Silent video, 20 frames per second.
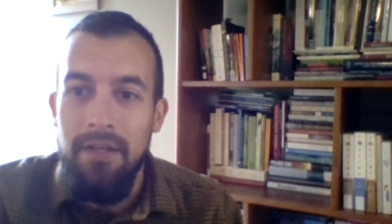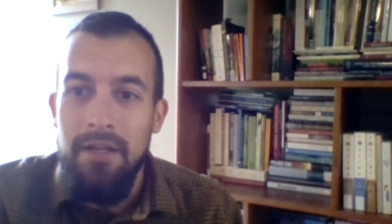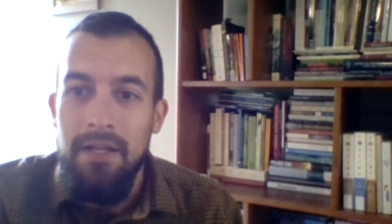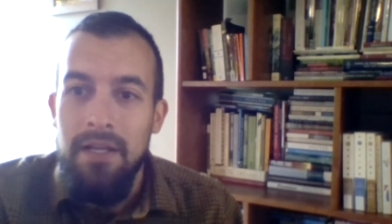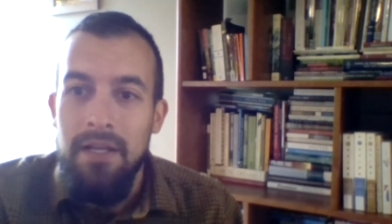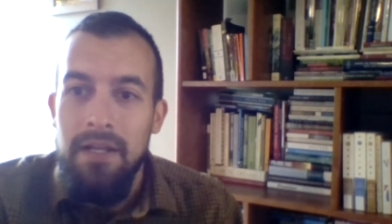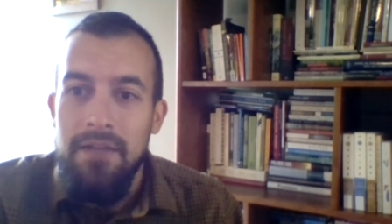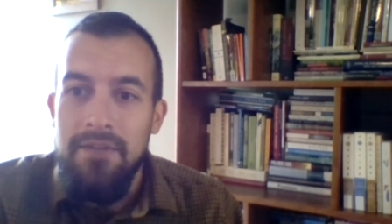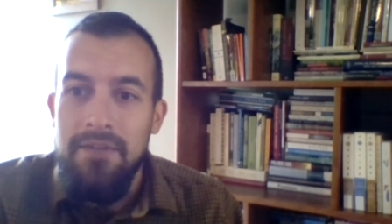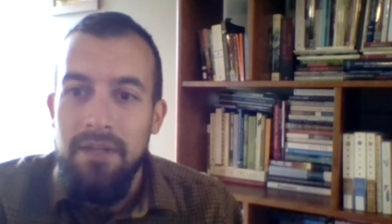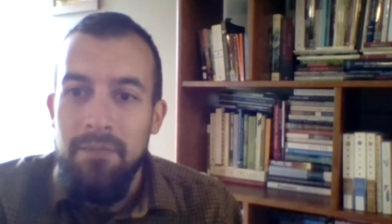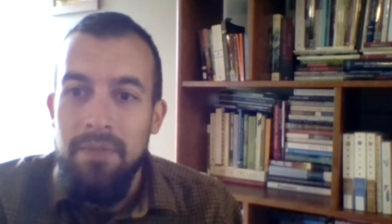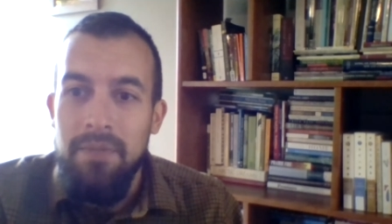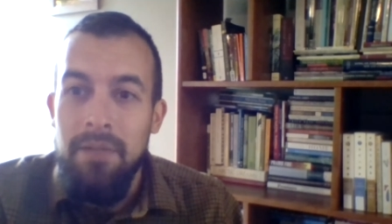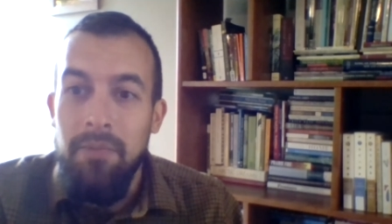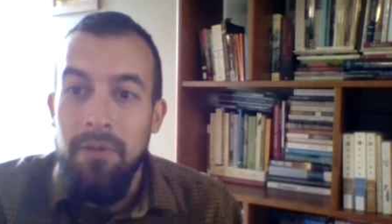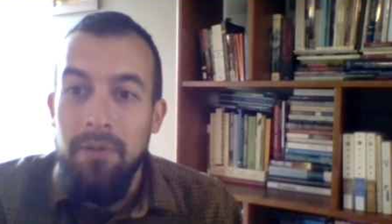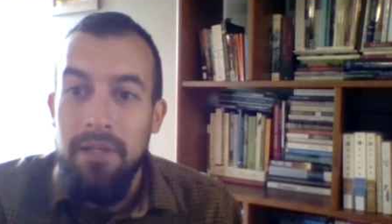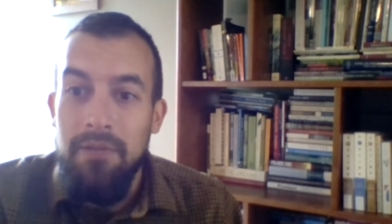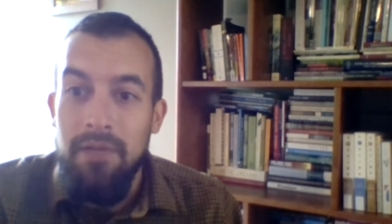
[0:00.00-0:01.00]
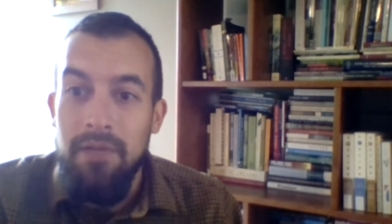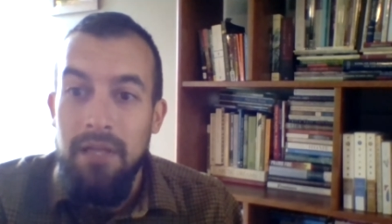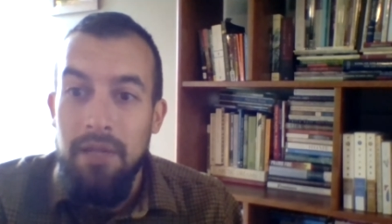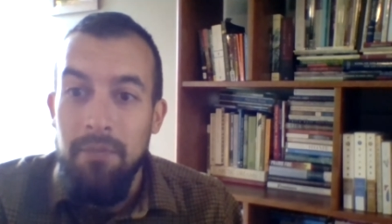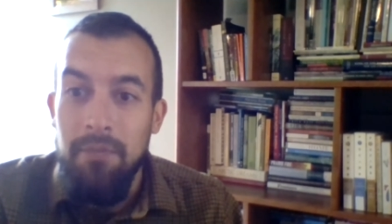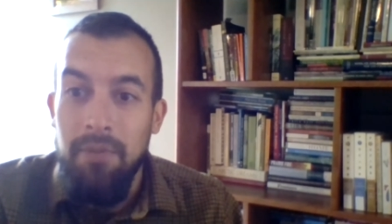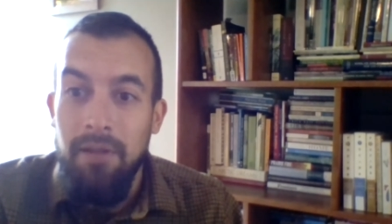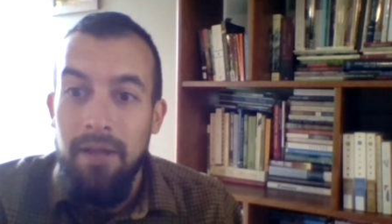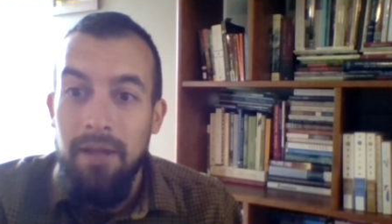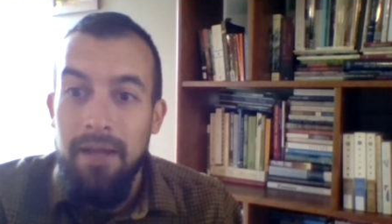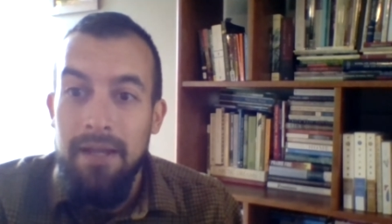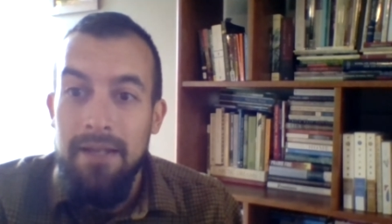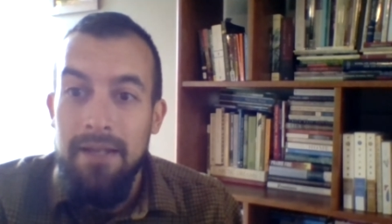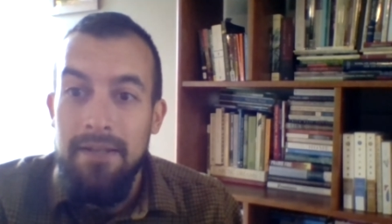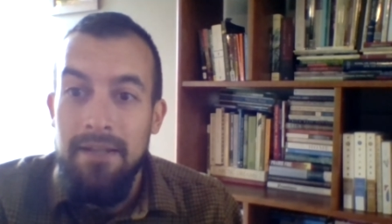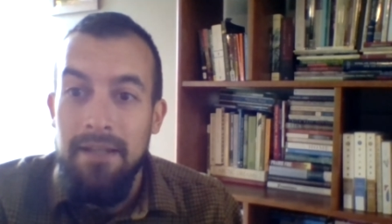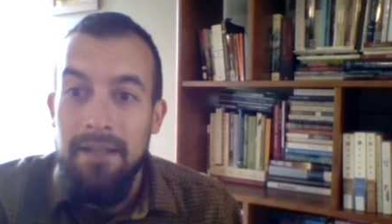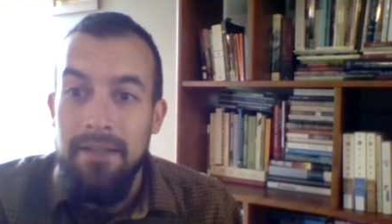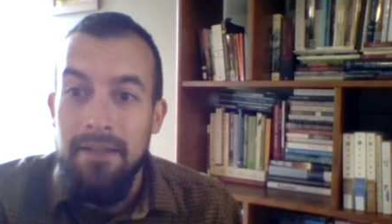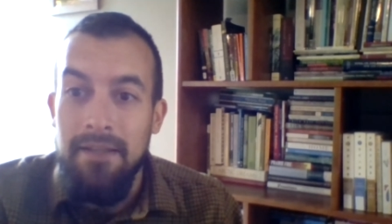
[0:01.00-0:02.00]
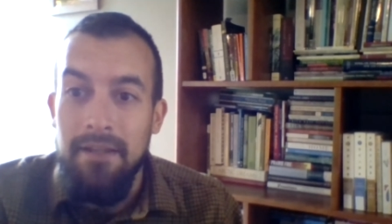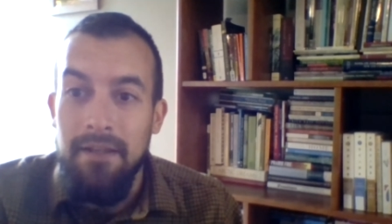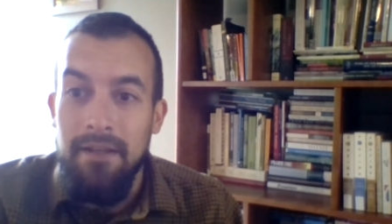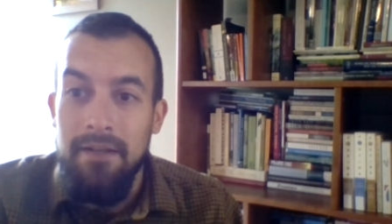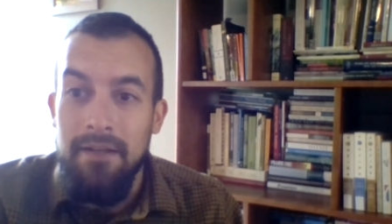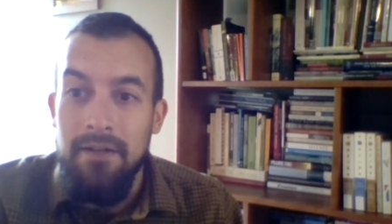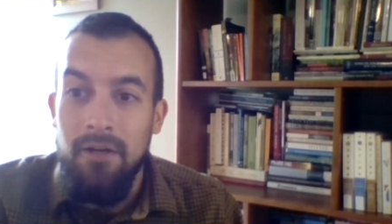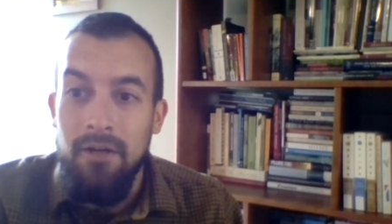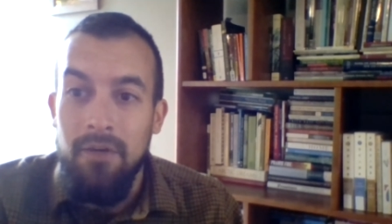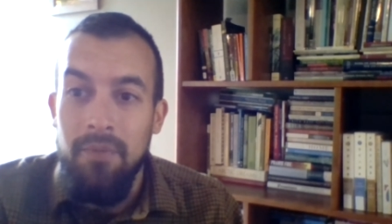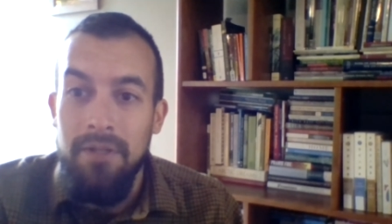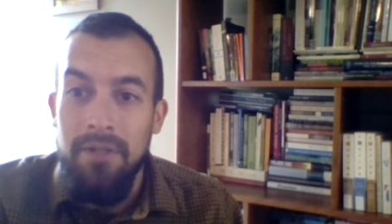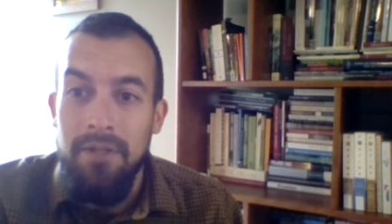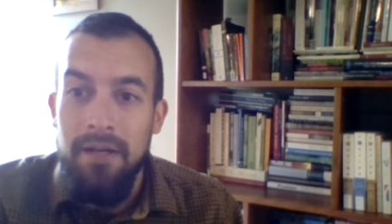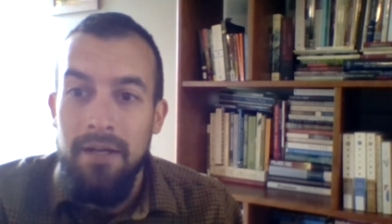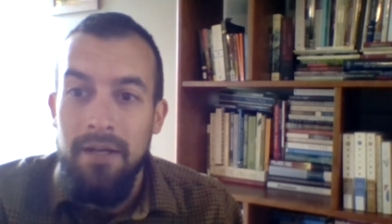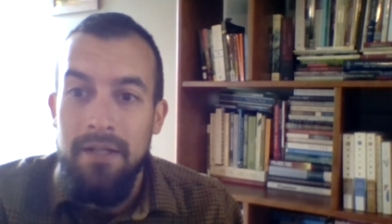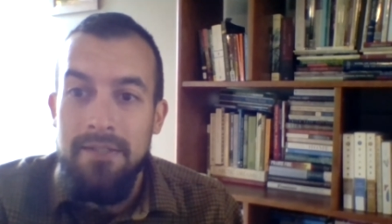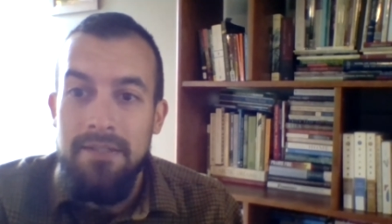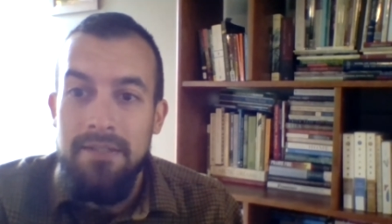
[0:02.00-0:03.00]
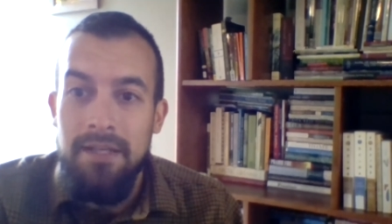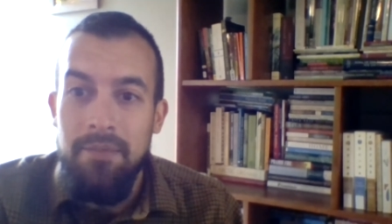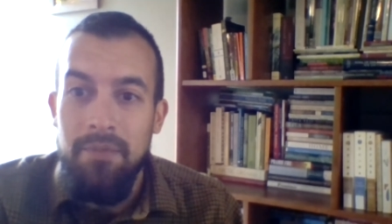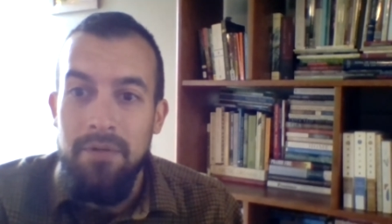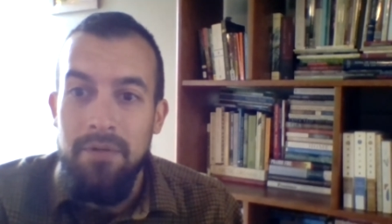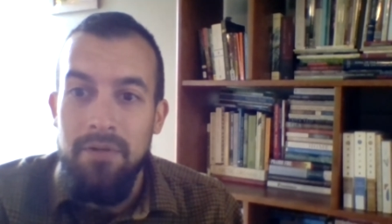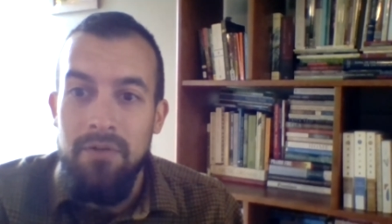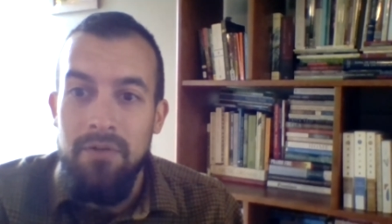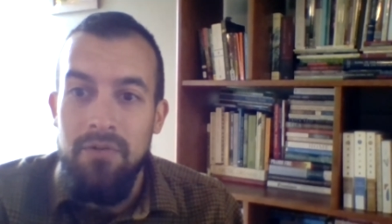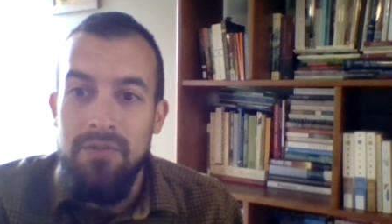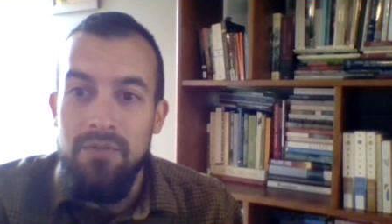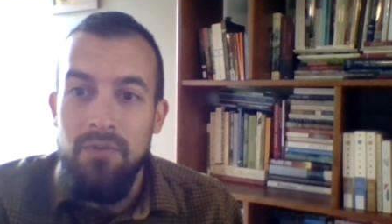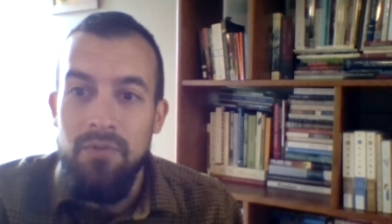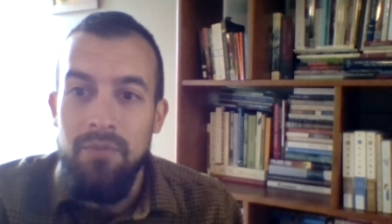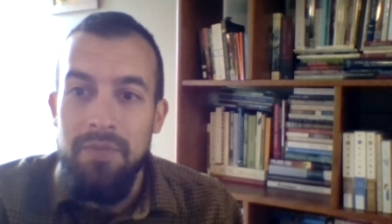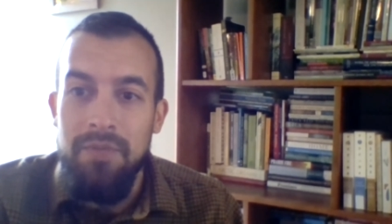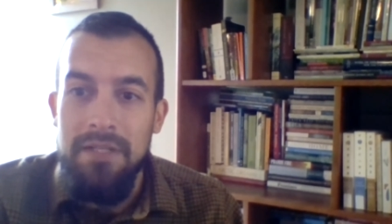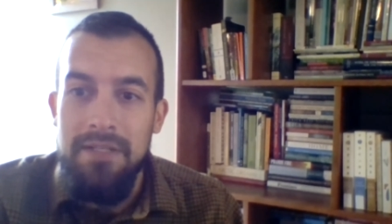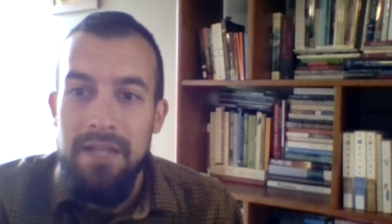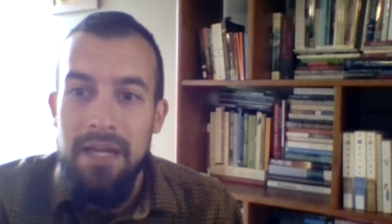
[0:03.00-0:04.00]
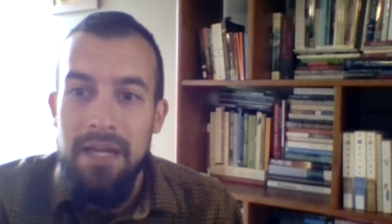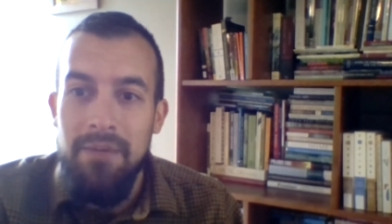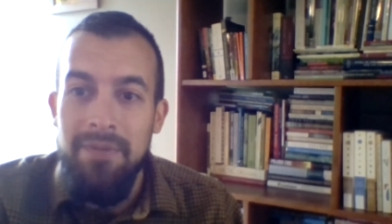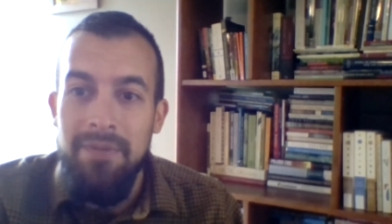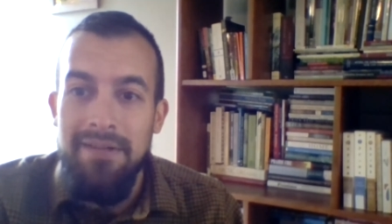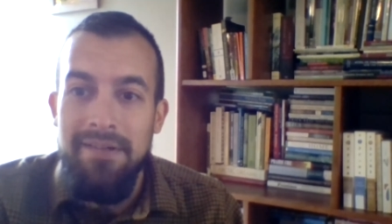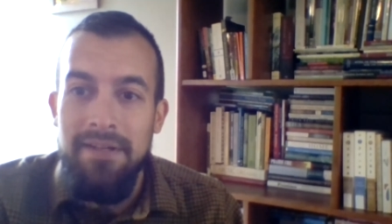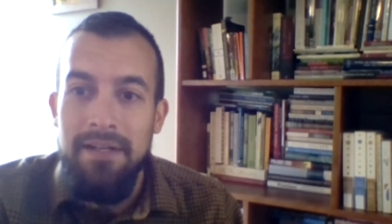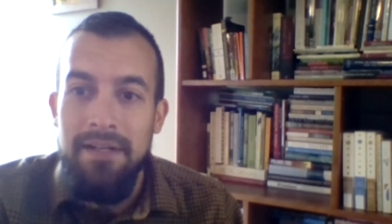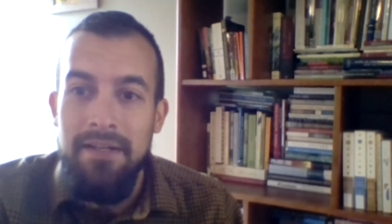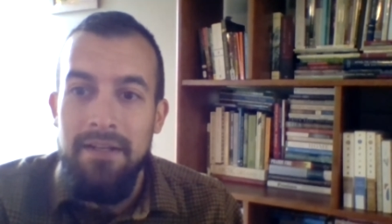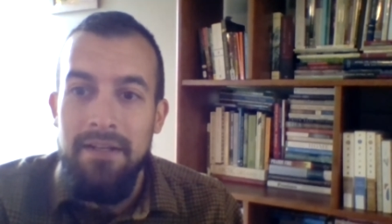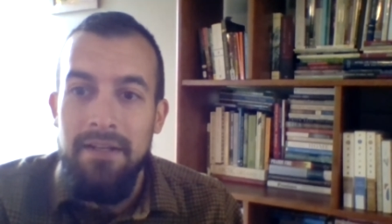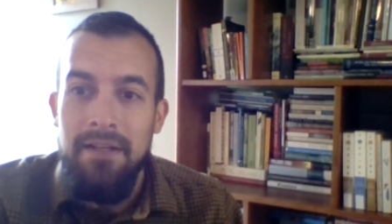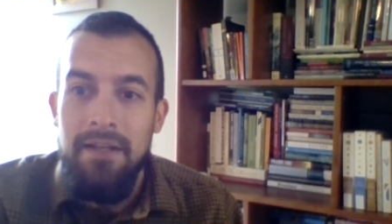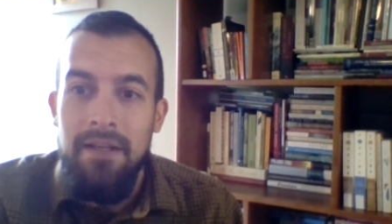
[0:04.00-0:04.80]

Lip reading: Some people even complained that the carbon dioxide produced would be damaging.